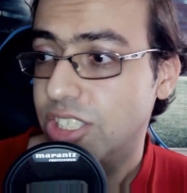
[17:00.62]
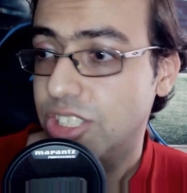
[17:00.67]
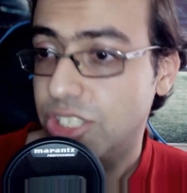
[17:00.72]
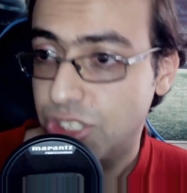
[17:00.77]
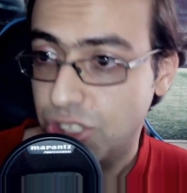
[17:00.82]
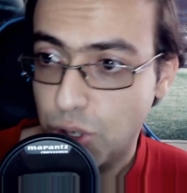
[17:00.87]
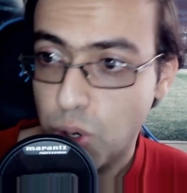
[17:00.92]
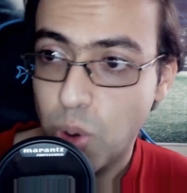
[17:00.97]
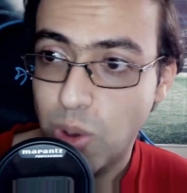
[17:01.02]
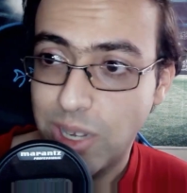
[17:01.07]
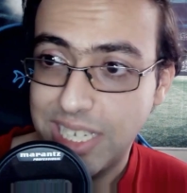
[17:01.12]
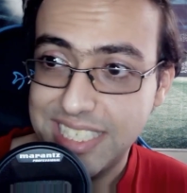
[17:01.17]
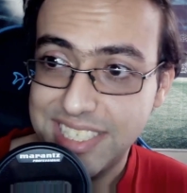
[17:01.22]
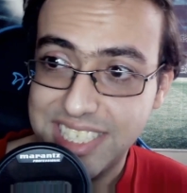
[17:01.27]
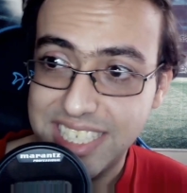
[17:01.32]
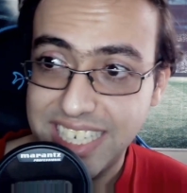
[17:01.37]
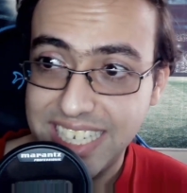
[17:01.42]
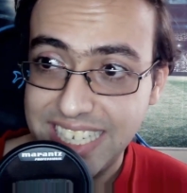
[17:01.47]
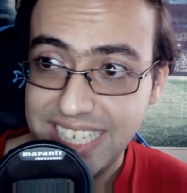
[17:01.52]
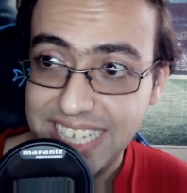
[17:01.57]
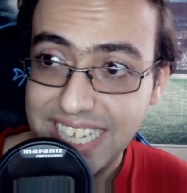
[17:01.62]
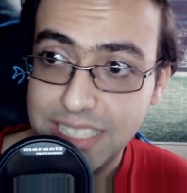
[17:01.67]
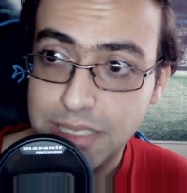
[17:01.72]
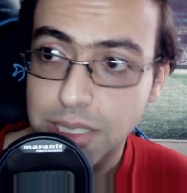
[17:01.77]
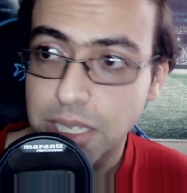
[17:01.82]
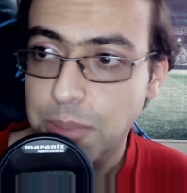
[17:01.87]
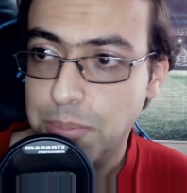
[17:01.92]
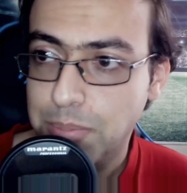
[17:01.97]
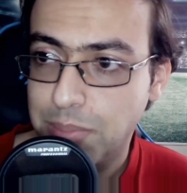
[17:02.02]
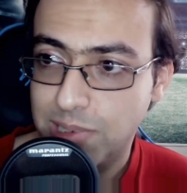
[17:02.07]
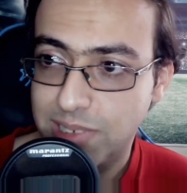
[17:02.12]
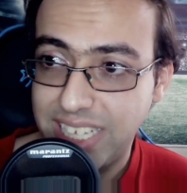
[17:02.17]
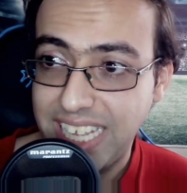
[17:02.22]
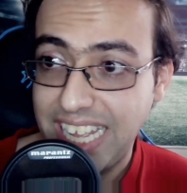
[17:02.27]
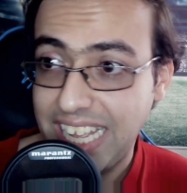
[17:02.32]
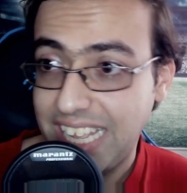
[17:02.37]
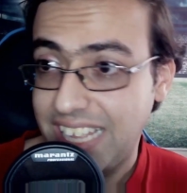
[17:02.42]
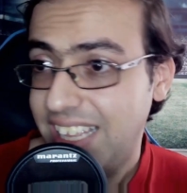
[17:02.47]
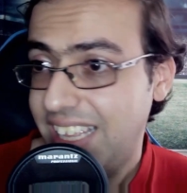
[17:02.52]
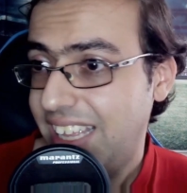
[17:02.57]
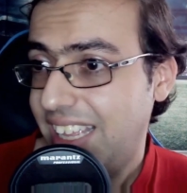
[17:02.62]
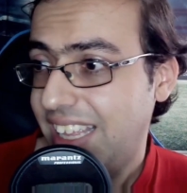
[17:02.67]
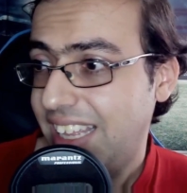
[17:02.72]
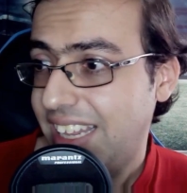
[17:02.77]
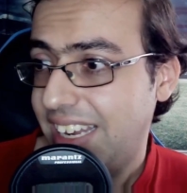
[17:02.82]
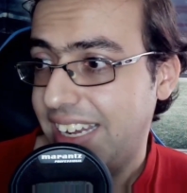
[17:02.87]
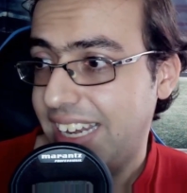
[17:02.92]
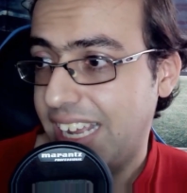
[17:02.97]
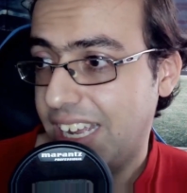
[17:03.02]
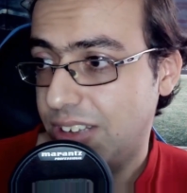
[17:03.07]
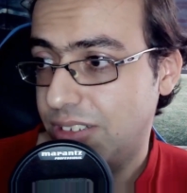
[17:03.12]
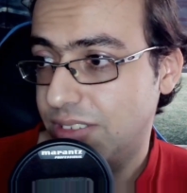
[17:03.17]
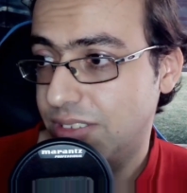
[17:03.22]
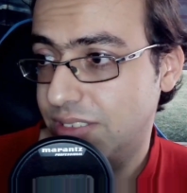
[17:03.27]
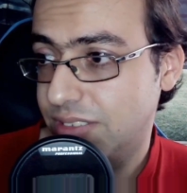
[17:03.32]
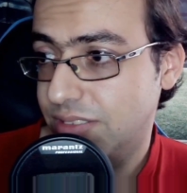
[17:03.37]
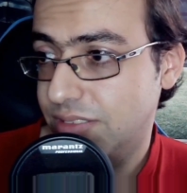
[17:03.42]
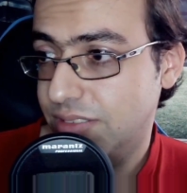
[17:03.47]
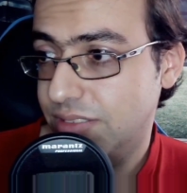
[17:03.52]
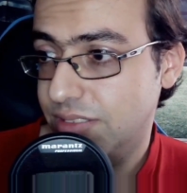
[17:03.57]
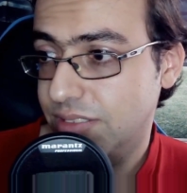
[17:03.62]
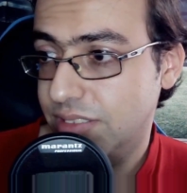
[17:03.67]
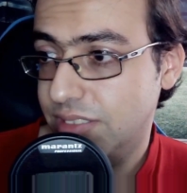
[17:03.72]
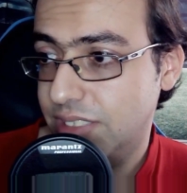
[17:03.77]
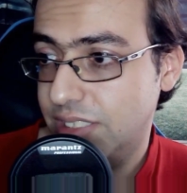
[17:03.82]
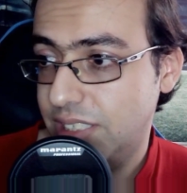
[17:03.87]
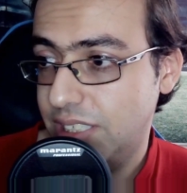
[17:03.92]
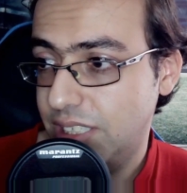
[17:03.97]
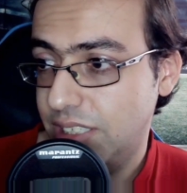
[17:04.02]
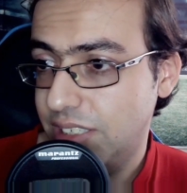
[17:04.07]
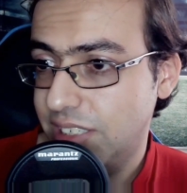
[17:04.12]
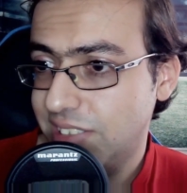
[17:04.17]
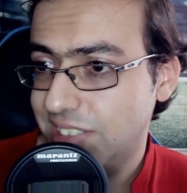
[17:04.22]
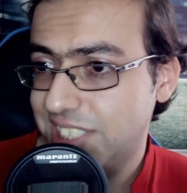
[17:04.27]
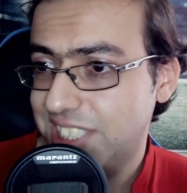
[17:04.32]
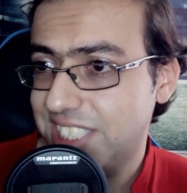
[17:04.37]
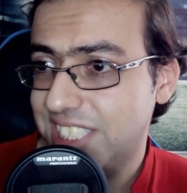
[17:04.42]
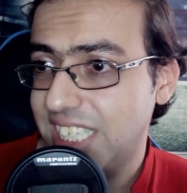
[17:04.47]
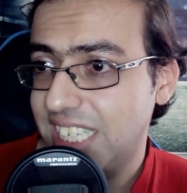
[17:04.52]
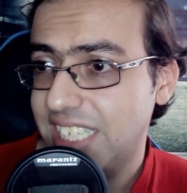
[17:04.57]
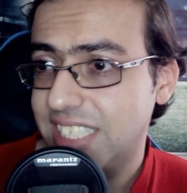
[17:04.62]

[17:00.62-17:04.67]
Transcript: coins that I get per day. Now, you notice the